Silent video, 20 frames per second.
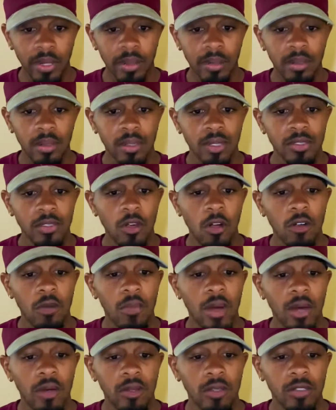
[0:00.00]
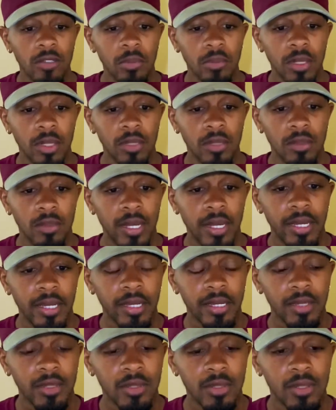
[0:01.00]
let's talk about some other
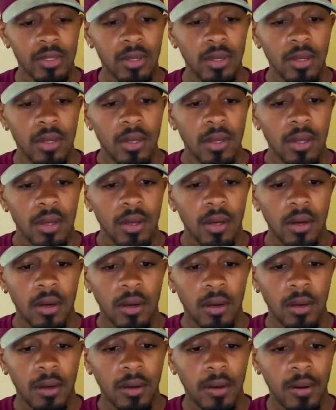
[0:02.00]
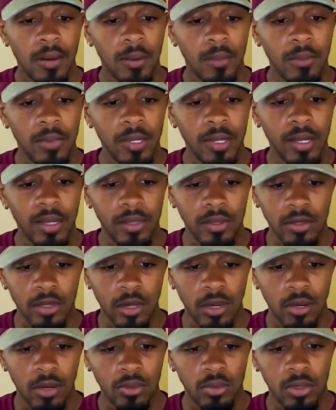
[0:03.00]
things. Let's
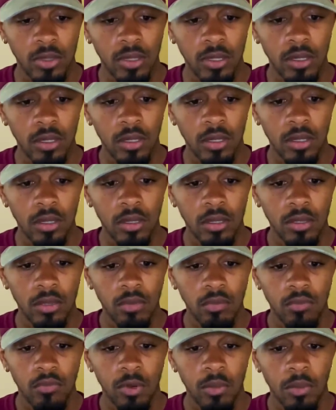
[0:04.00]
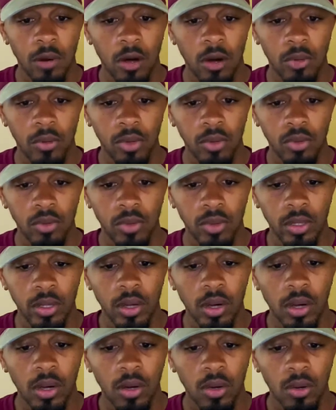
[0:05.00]
go to this football recruiting
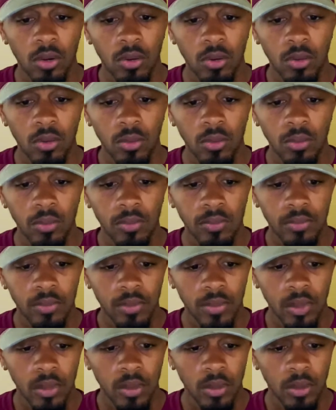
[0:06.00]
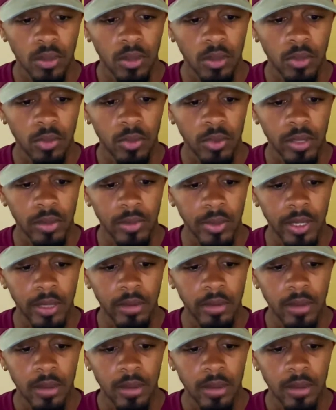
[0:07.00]
home. No, hold on, wait a minute.